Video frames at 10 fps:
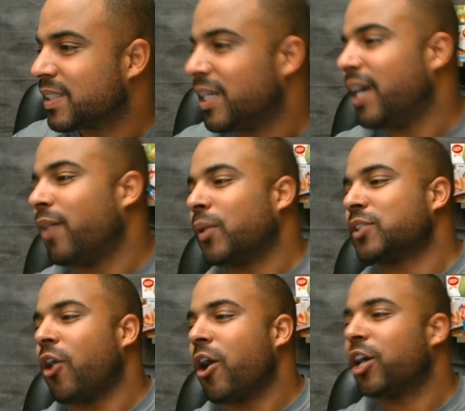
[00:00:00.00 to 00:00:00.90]
What's
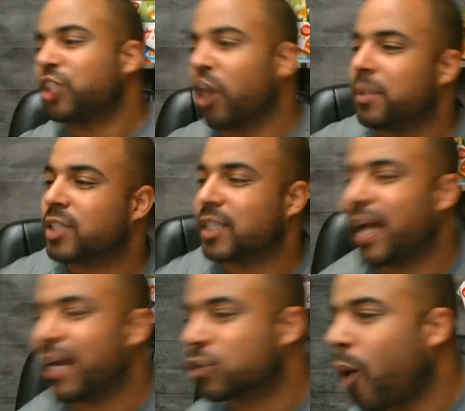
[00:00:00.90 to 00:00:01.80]
going on? Show me
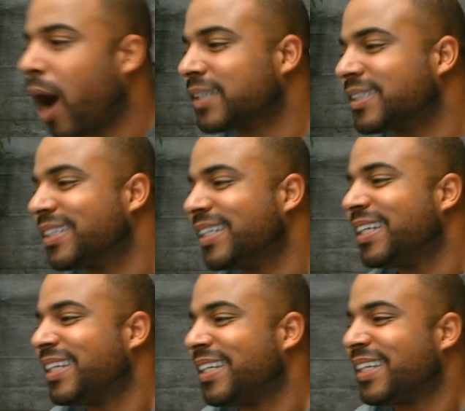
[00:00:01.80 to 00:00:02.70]
side squatch.
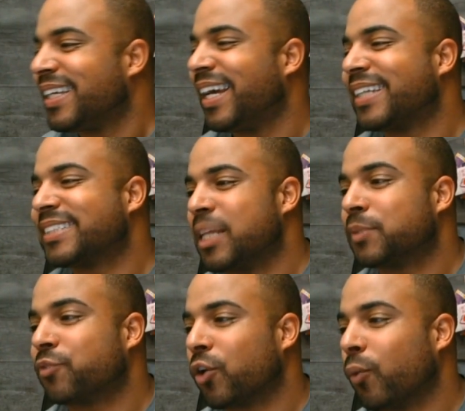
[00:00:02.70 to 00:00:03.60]
Yeah, sleep
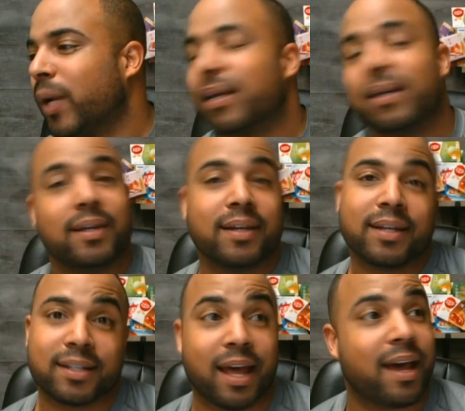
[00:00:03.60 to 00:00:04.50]
is for the week.
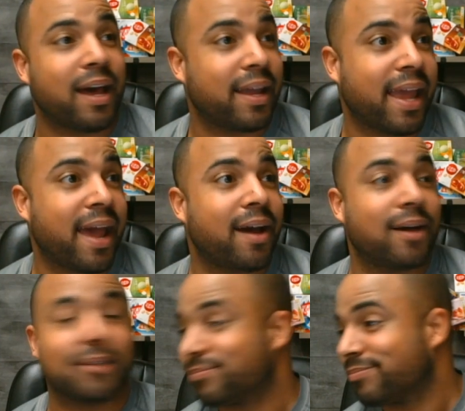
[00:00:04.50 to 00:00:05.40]

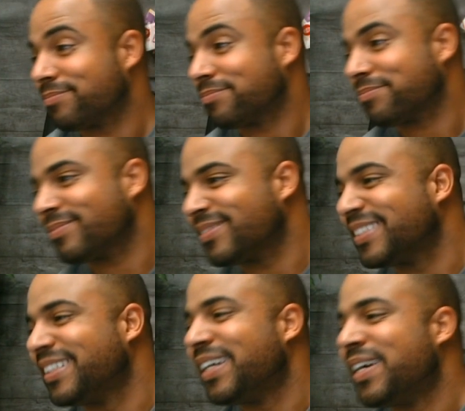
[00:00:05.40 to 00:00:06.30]
Yeah.
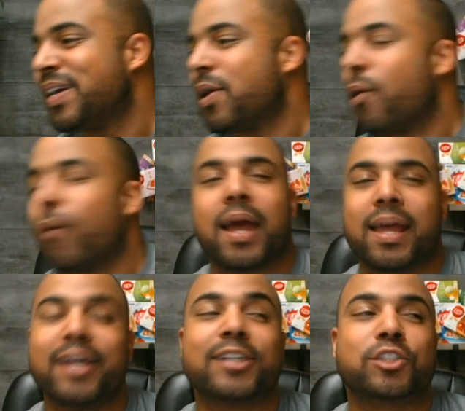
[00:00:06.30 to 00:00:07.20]
Well,
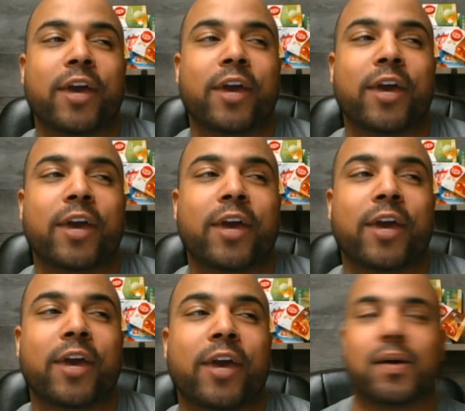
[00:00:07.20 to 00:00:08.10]
it was crazy
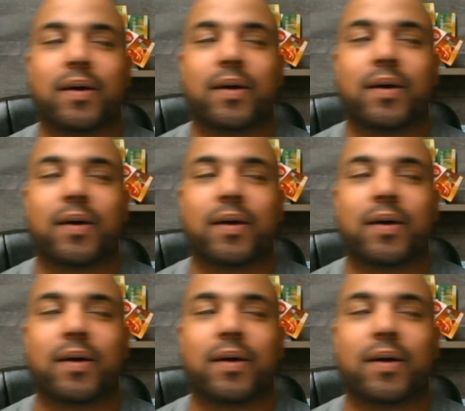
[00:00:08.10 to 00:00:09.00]
so in
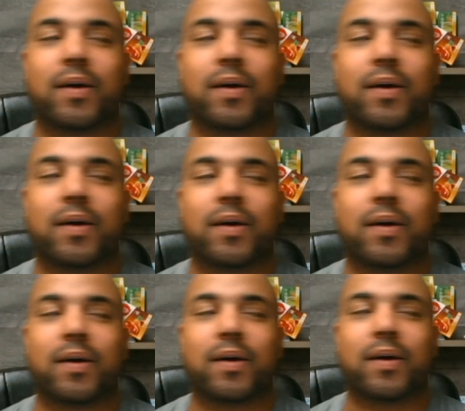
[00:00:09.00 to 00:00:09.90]
college, what I told my
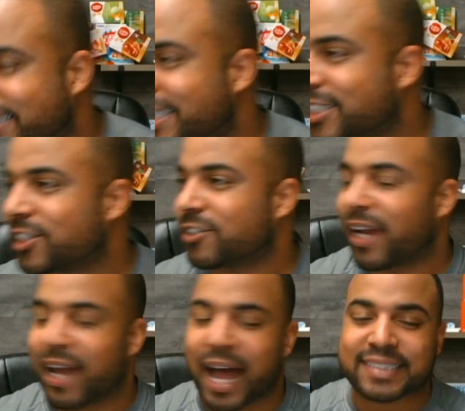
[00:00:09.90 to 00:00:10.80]
psychology teachers,
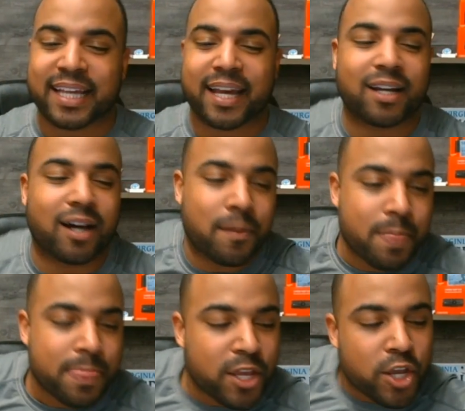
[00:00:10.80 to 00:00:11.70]
I said,
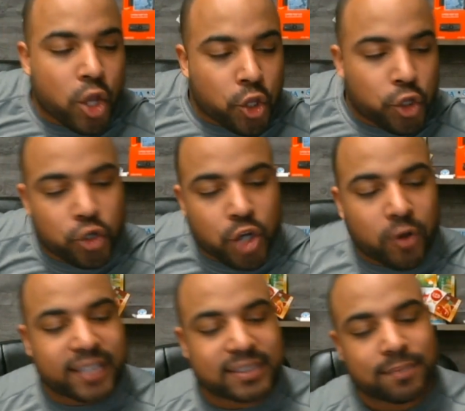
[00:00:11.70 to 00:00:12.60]
you know
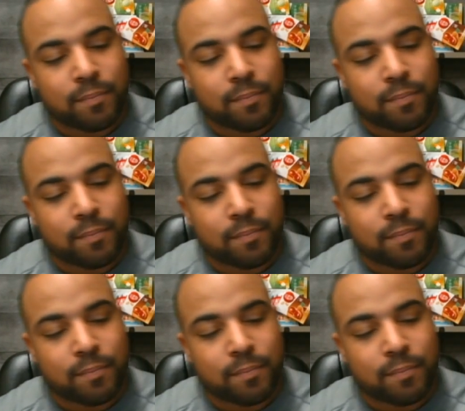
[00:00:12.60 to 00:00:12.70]
this.